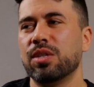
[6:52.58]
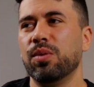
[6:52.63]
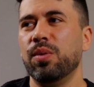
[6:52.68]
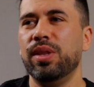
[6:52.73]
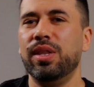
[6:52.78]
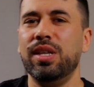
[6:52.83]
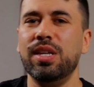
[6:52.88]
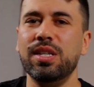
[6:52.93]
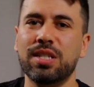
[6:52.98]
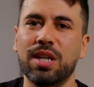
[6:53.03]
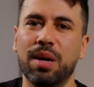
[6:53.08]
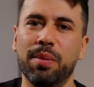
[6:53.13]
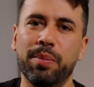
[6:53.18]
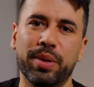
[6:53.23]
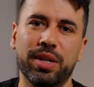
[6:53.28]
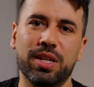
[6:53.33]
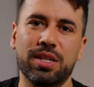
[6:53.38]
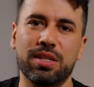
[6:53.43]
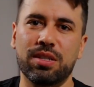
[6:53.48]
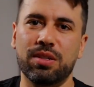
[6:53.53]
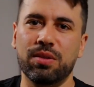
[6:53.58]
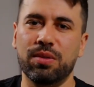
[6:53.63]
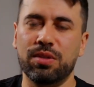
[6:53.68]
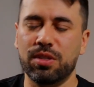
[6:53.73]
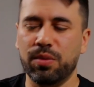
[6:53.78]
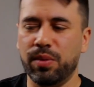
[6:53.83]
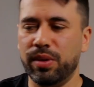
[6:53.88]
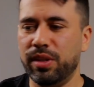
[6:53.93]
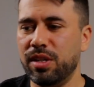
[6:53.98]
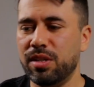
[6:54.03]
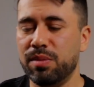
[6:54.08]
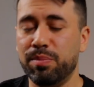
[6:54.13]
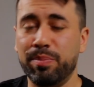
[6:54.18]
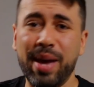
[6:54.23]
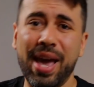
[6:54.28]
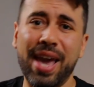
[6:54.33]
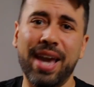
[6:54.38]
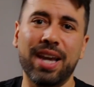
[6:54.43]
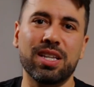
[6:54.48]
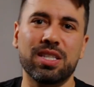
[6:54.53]
So what these companies do, so what these
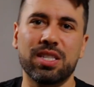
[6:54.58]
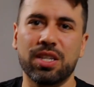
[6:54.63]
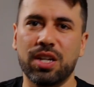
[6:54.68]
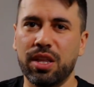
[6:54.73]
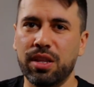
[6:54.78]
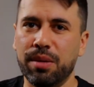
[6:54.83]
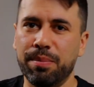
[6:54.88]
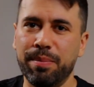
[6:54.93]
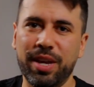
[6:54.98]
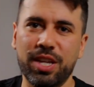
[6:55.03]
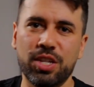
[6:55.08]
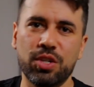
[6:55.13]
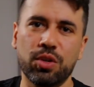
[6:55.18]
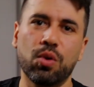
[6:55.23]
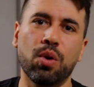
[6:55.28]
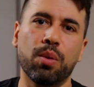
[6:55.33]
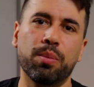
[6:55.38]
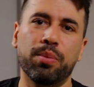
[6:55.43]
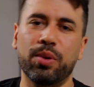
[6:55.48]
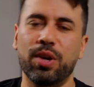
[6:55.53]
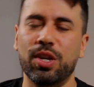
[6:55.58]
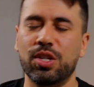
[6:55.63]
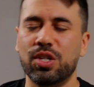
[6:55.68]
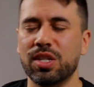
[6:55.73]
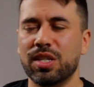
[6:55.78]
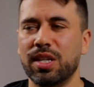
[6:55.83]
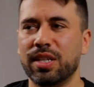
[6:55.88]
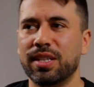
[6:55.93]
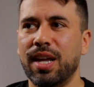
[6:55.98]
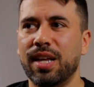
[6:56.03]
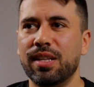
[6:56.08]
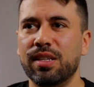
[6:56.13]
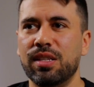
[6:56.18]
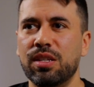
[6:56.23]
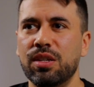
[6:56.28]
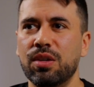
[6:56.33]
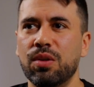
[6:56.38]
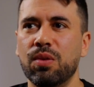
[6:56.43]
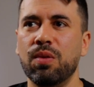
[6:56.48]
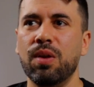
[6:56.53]
banks and other major corporations like that
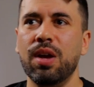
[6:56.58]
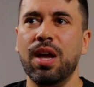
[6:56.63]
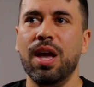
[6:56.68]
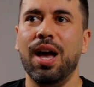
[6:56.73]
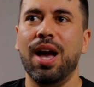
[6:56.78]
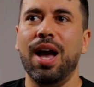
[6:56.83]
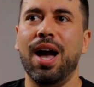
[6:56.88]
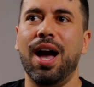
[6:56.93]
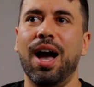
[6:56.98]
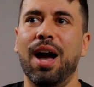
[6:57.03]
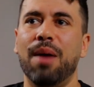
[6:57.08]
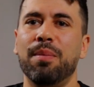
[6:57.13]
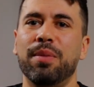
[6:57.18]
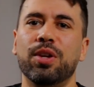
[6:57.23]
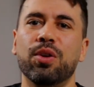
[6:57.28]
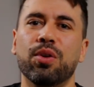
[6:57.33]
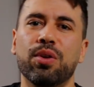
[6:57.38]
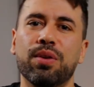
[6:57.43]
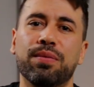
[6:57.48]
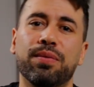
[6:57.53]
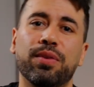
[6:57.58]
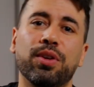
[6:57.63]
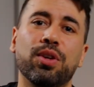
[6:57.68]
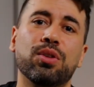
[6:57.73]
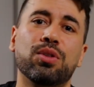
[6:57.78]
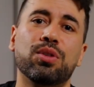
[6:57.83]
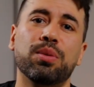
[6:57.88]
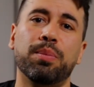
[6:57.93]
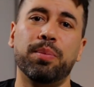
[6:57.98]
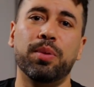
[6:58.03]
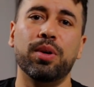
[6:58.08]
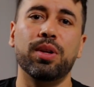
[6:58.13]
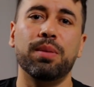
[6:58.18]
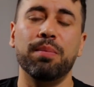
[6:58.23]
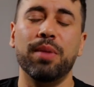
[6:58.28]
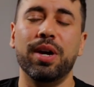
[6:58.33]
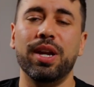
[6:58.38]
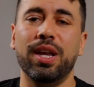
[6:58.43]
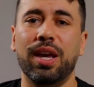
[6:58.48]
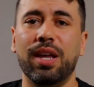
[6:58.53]
do, in order for you to
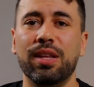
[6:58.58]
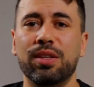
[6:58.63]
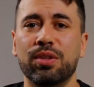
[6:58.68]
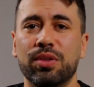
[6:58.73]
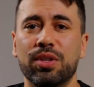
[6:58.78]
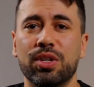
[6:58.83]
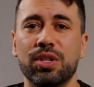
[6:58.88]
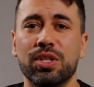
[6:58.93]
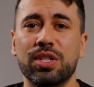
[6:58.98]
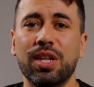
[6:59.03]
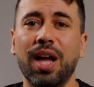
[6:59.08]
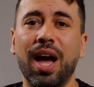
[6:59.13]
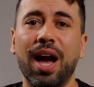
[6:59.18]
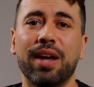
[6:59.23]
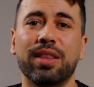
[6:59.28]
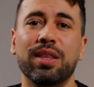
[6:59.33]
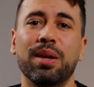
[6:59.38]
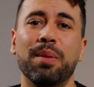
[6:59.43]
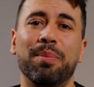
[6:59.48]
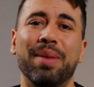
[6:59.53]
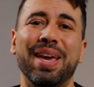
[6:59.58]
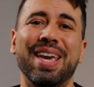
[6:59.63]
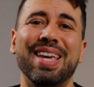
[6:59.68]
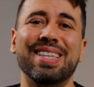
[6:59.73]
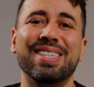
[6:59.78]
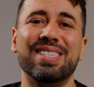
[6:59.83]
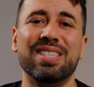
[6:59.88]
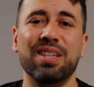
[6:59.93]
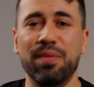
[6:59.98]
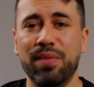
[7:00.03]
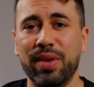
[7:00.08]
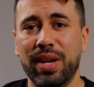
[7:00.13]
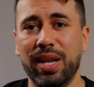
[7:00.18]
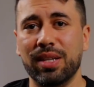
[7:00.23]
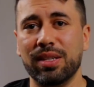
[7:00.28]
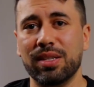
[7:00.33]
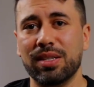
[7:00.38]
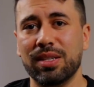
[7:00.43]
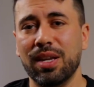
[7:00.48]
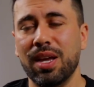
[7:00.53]
put money into their stock, they're paid
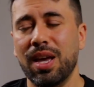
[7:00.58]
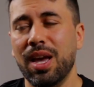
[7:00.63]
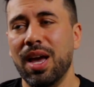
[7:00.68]
dividends.